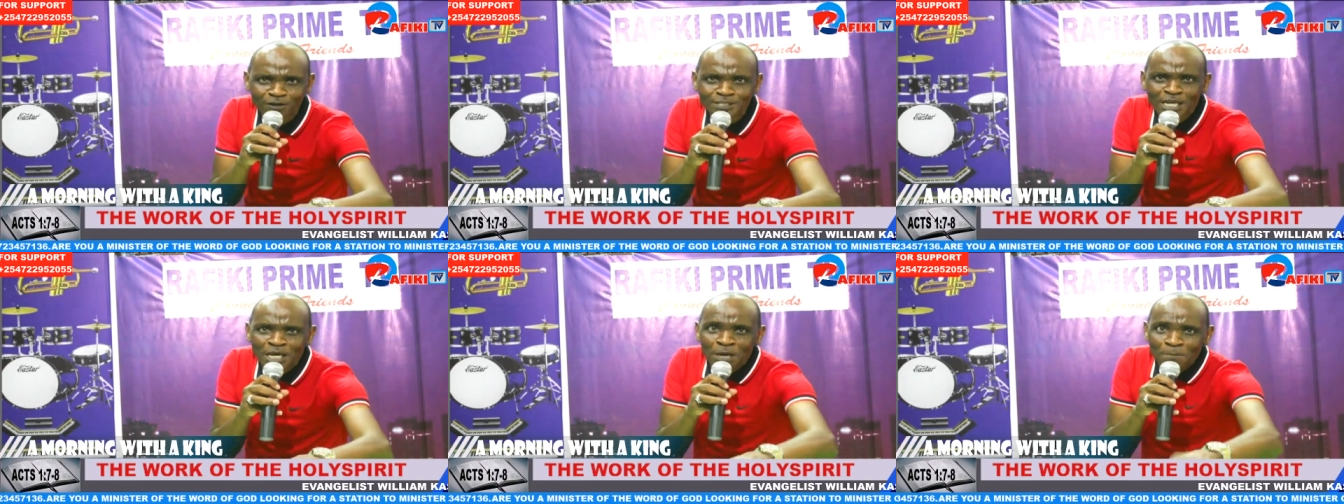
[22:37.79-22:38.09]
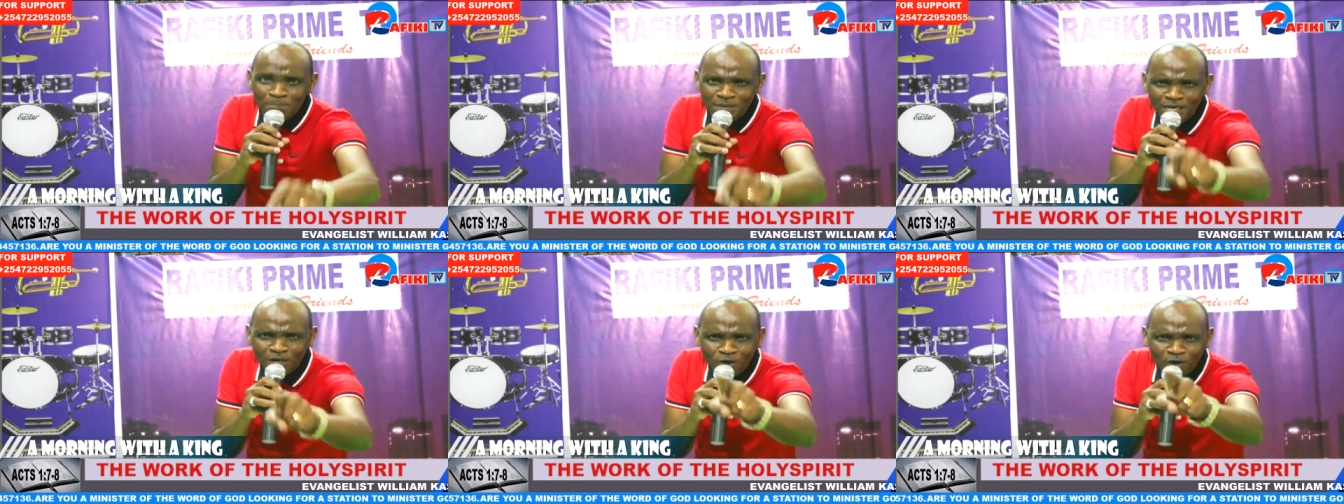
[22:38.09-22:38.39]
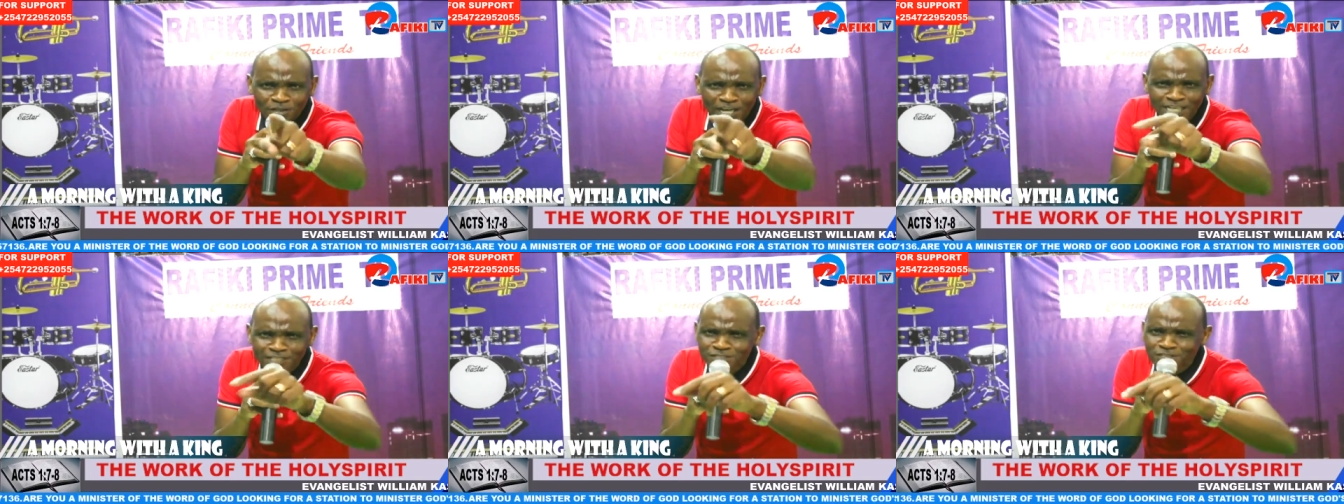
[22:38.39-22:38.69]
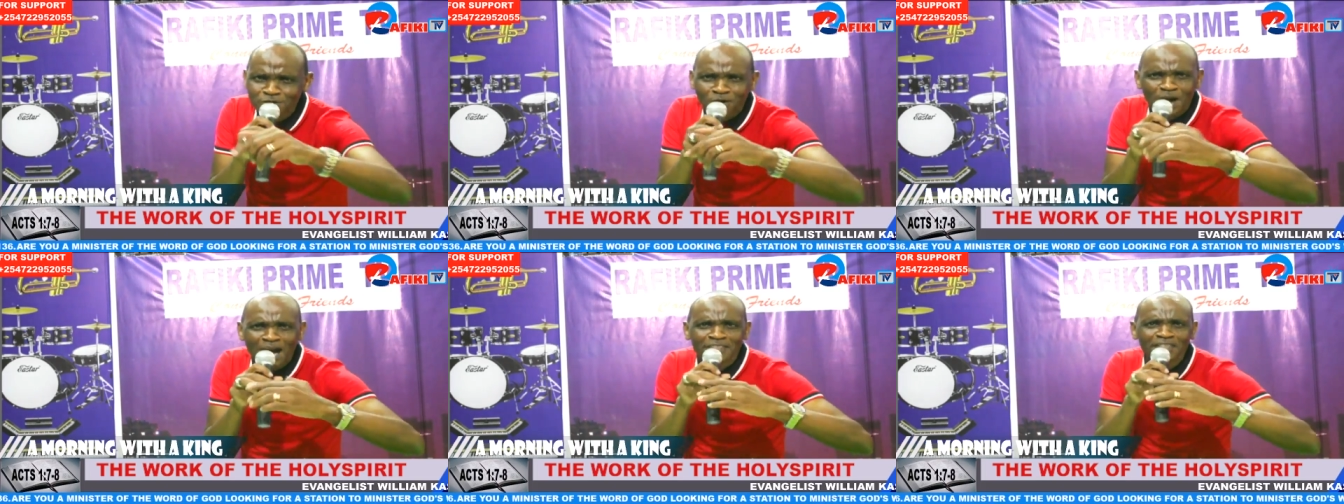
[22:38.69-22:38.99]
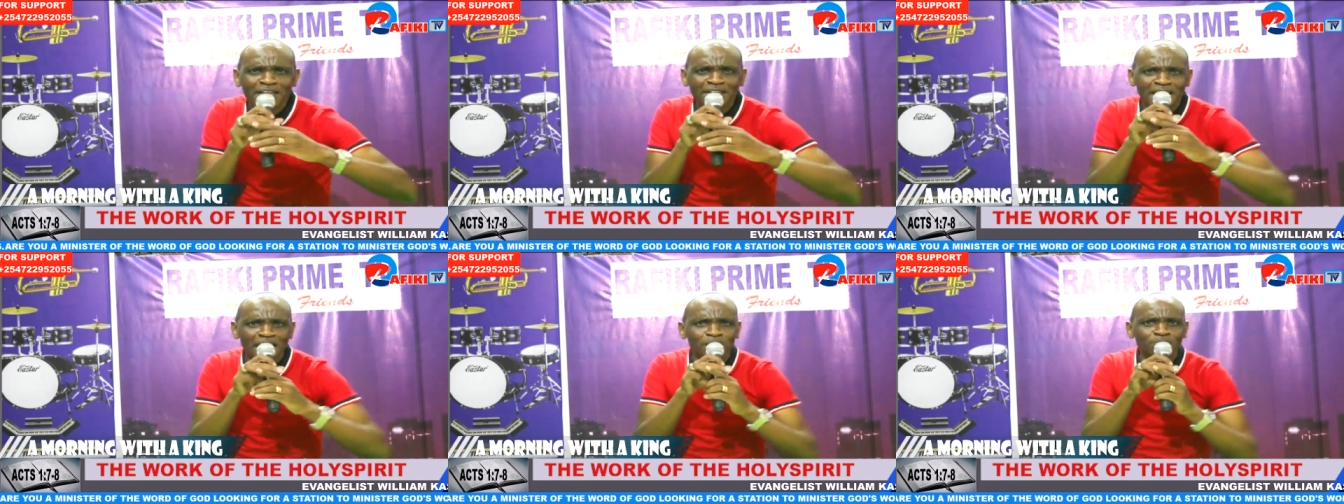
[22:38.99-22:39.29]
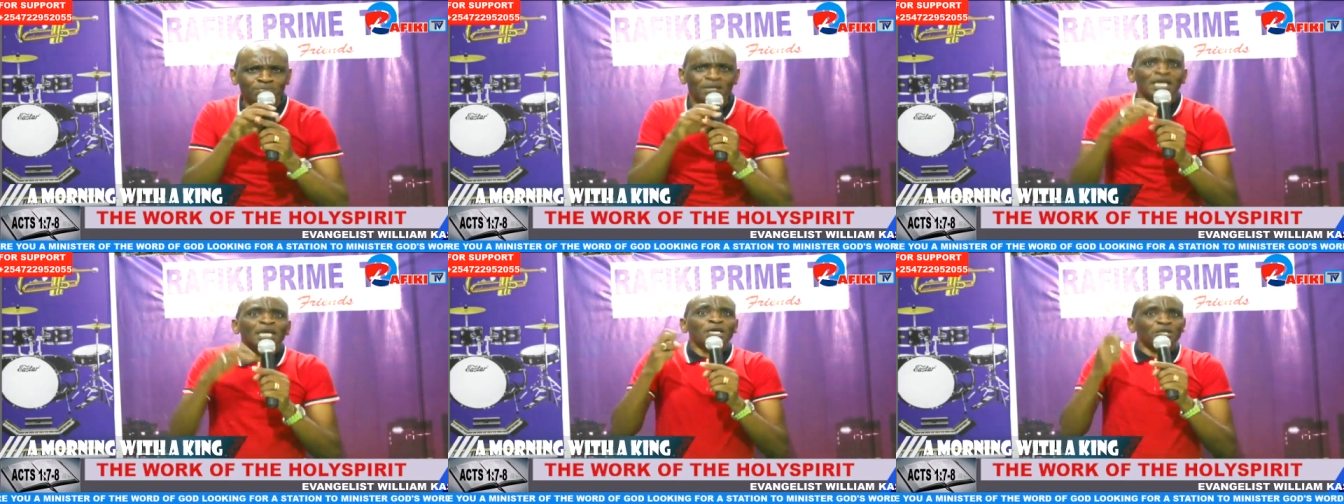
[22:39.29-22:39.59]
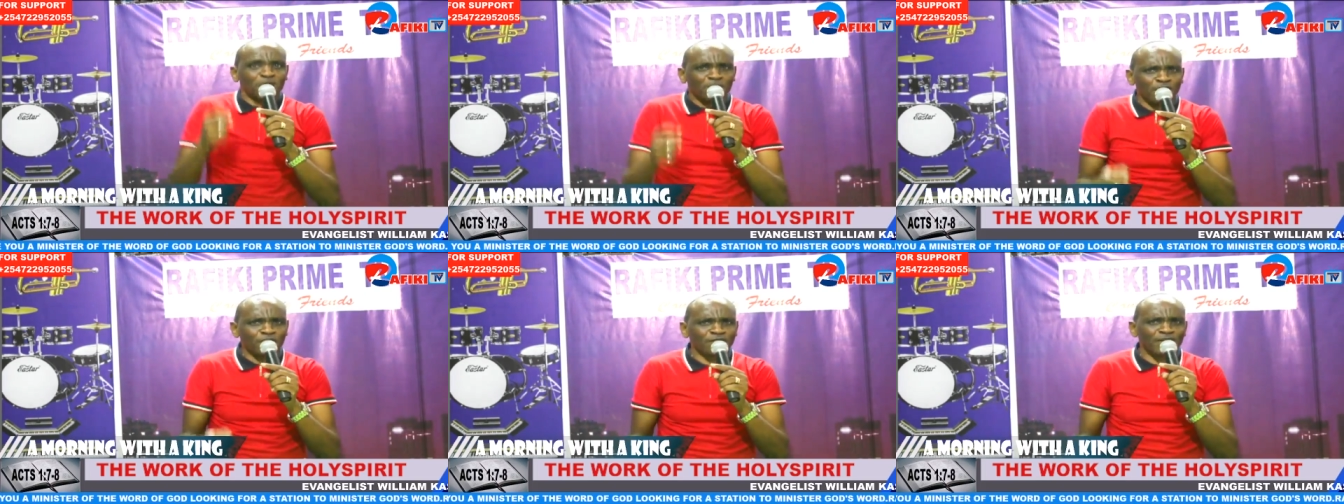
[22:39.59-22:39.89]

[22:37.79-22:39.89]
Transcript: because there is no other name given to